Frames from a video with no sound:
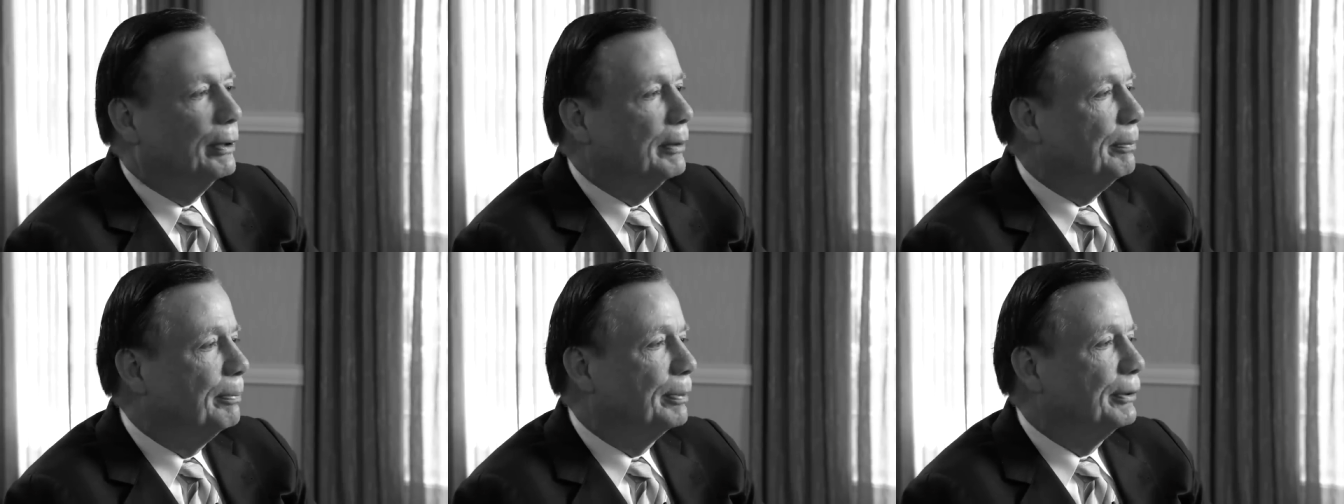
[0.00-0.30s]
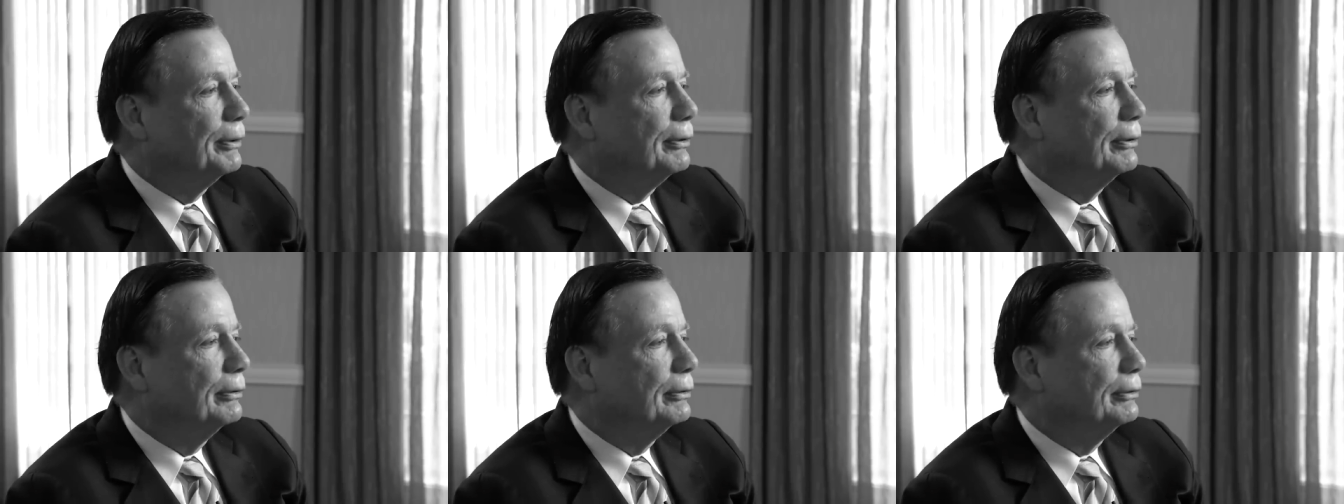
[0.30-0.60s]

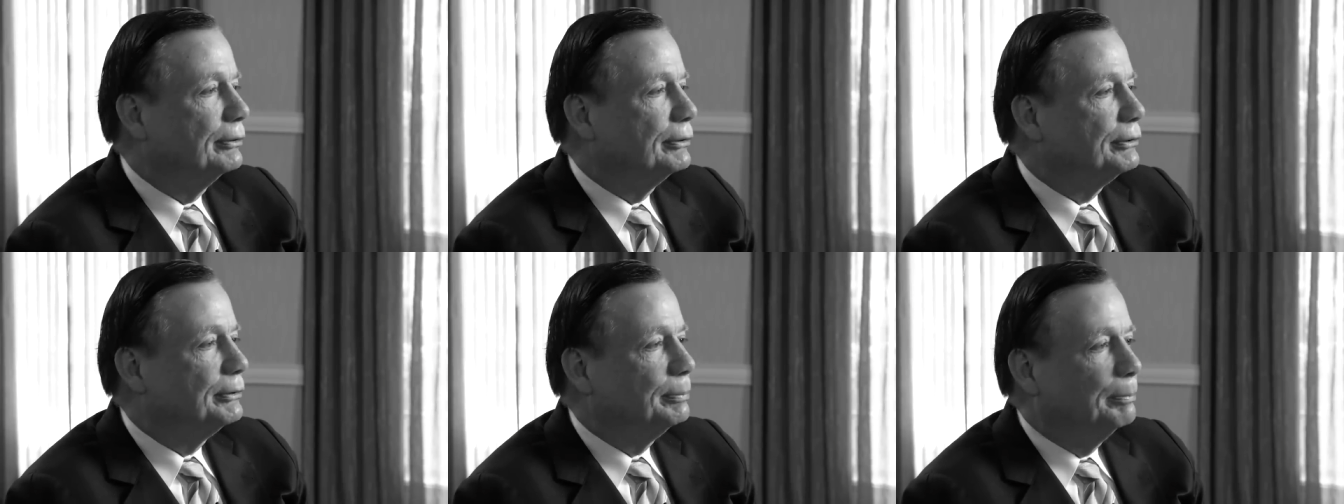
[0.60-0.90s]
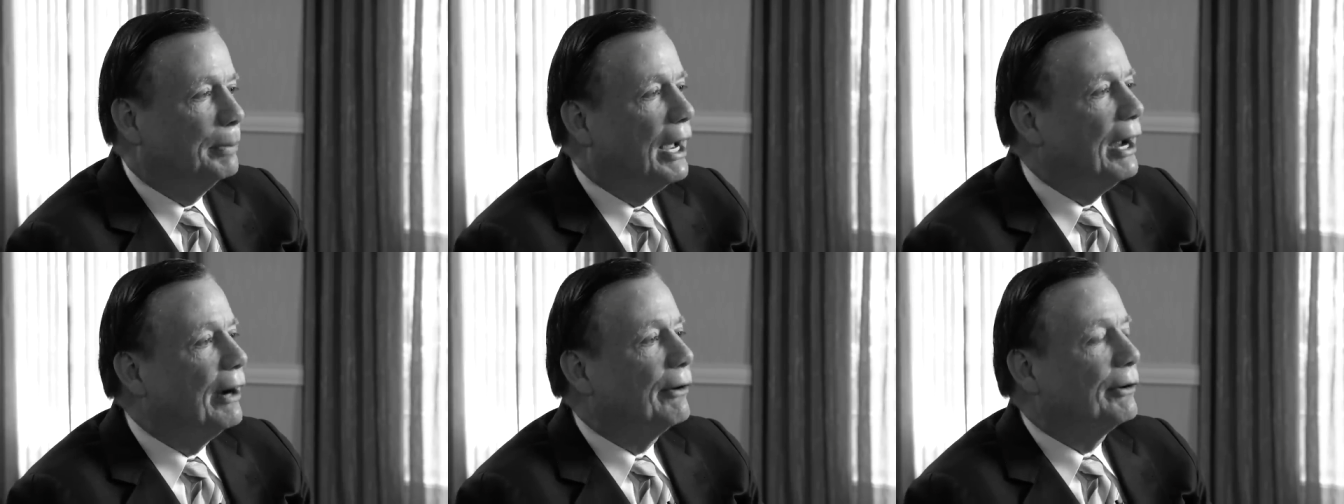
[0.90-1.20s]
people's
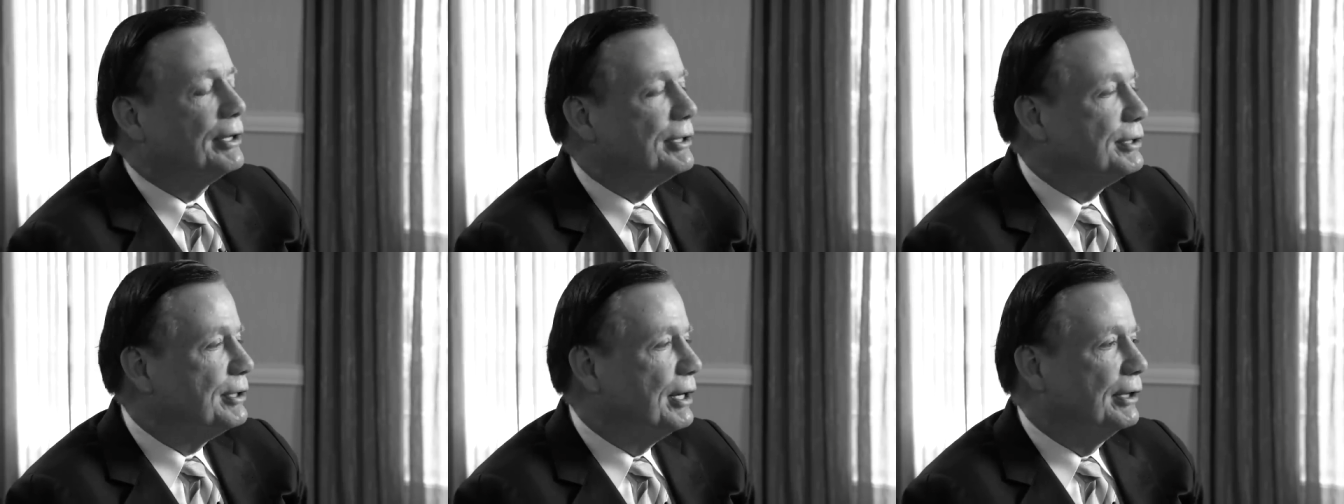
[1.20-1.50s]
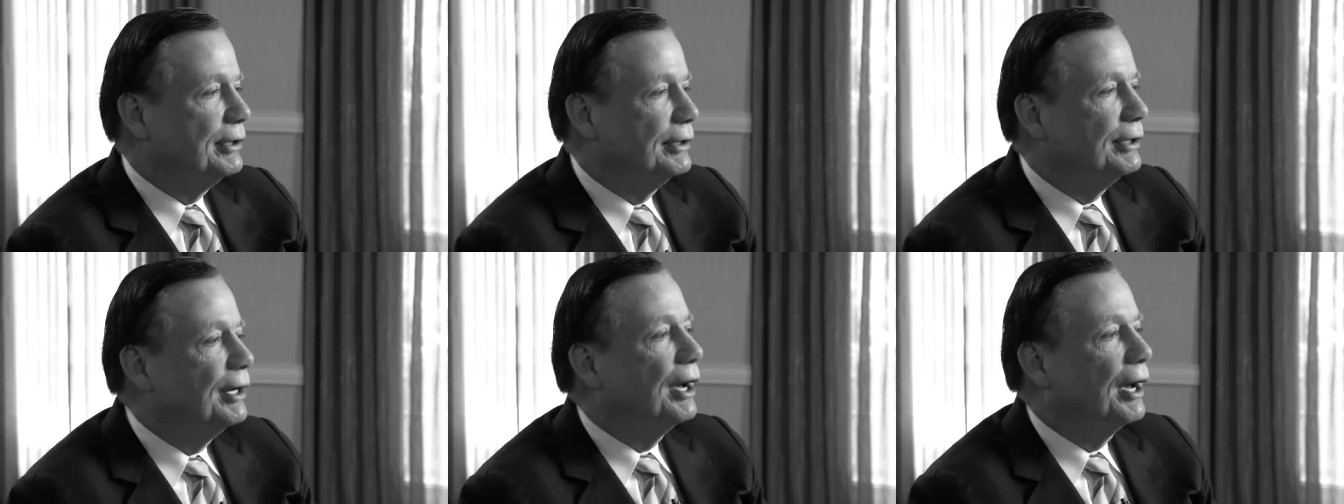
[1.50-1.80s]
parents
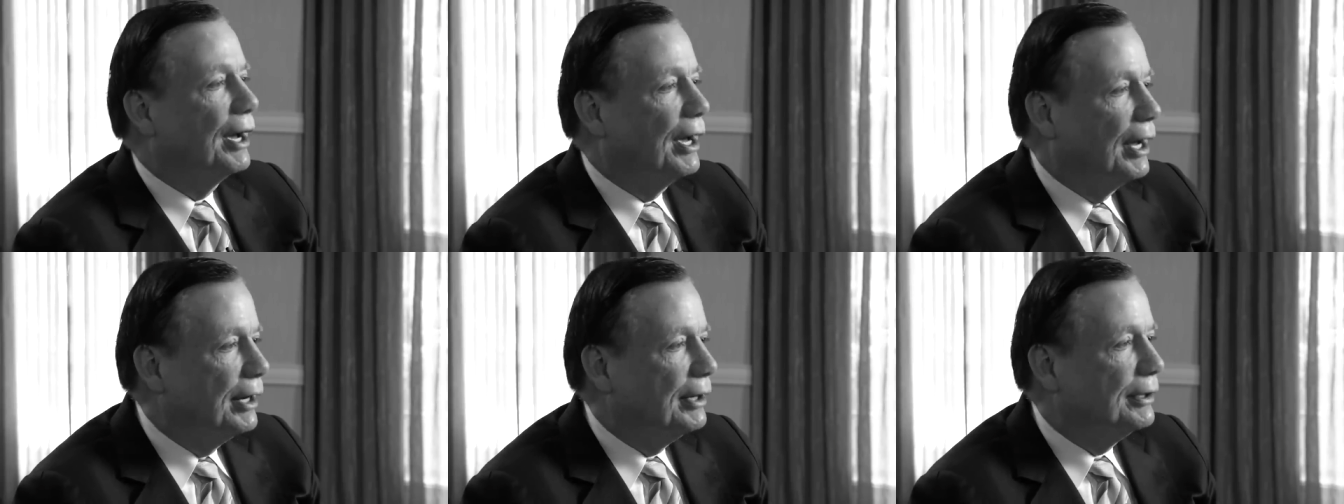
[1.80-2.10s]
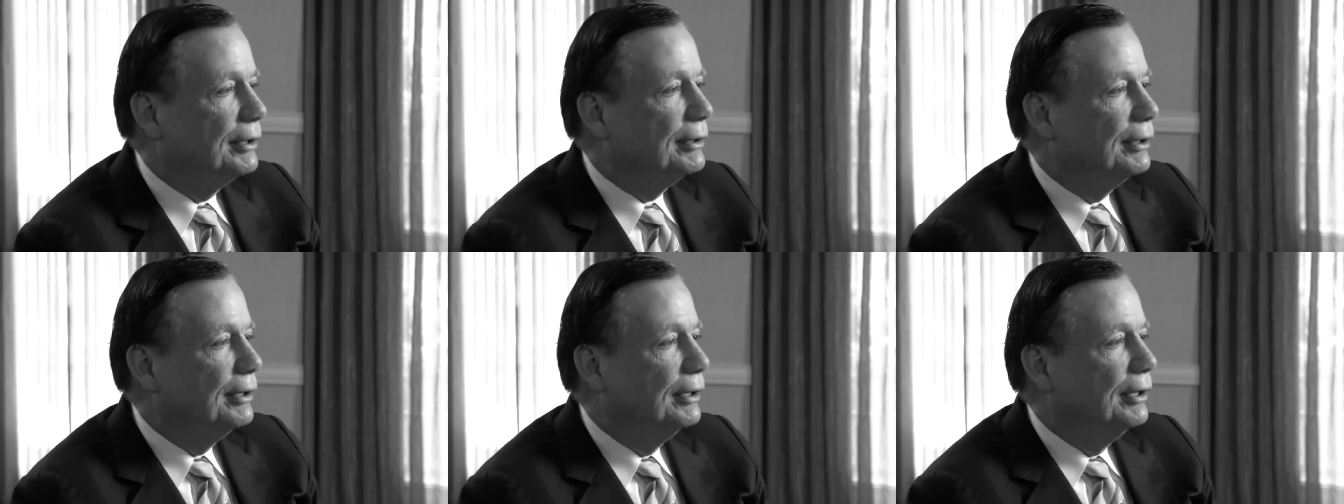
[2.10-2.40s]
had died.